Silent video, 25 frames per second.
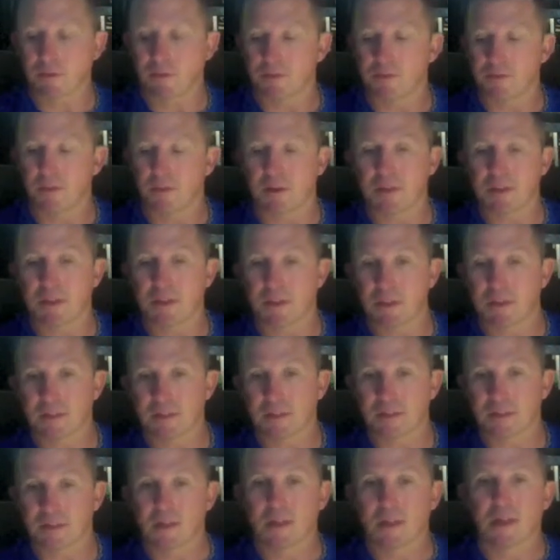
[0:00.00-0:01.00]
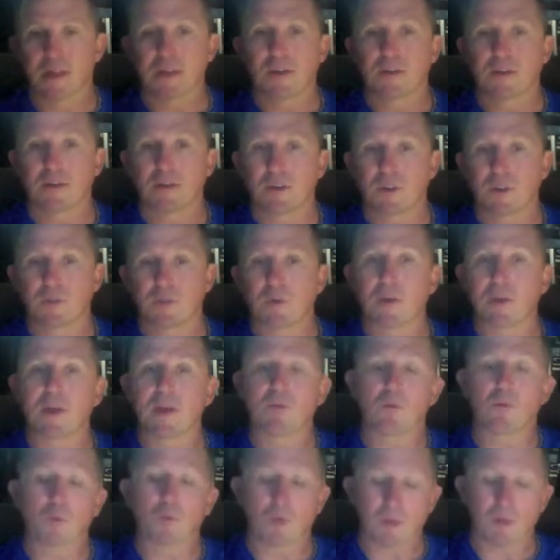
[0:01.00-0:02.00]
watching this. So we'll get
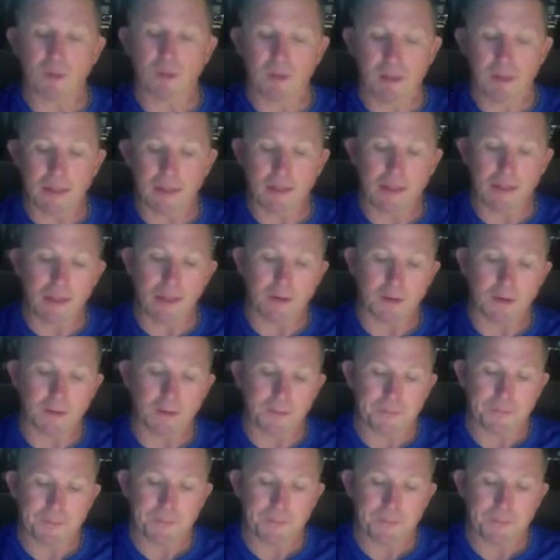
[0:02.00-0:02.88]
more into that later.